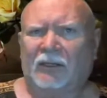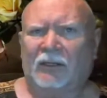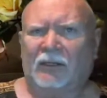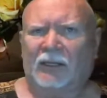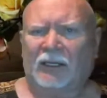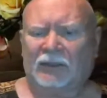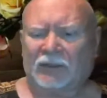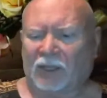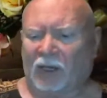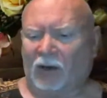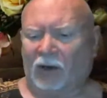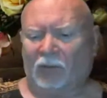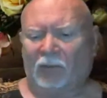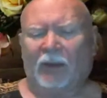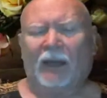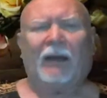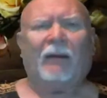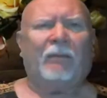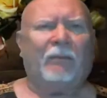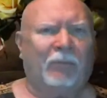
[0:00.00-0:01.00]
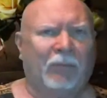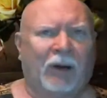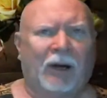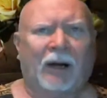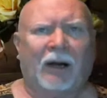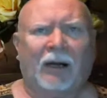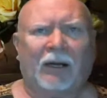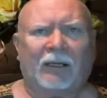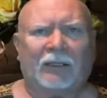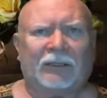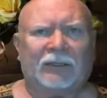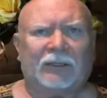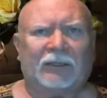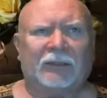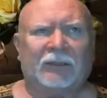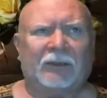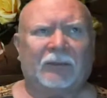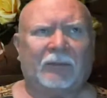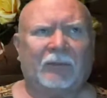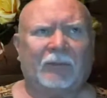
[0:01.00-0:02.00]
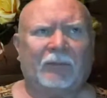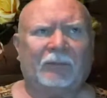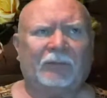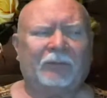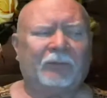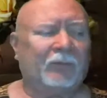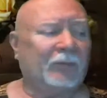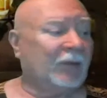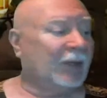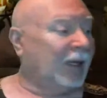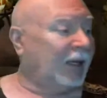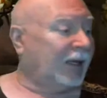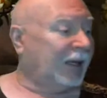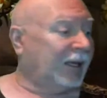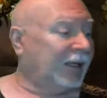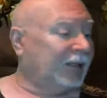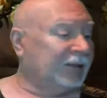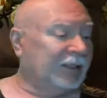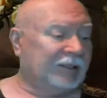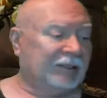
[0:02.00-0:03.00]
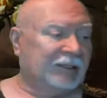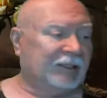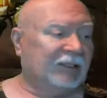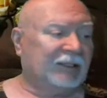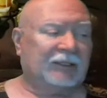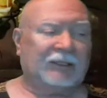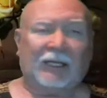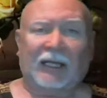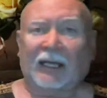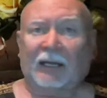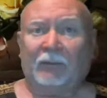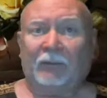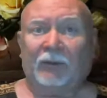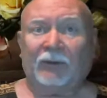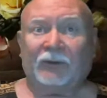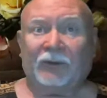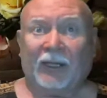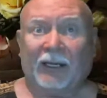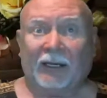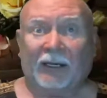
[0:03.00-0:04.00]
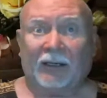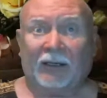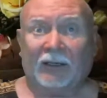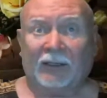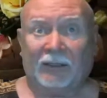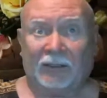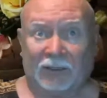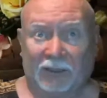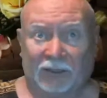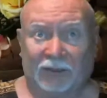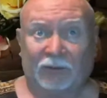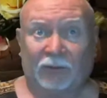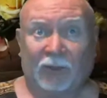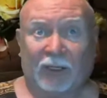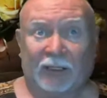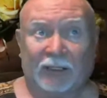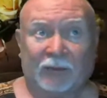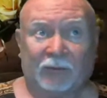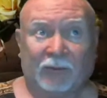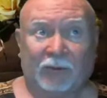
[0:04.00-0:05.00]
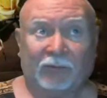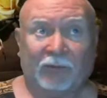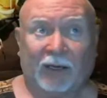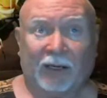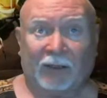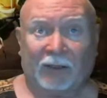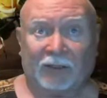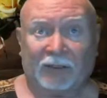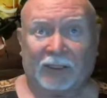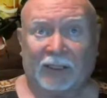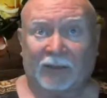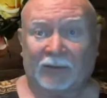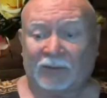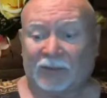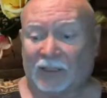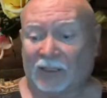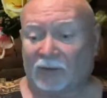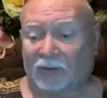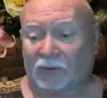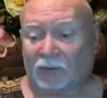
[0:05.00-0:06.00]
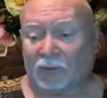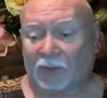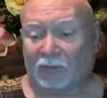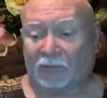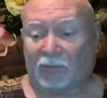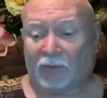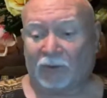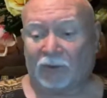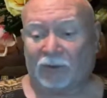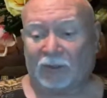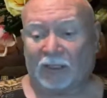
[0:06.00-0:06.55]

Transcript: It's all about bucks. And this is a sad, pathetic situation we find ourselves in the 21st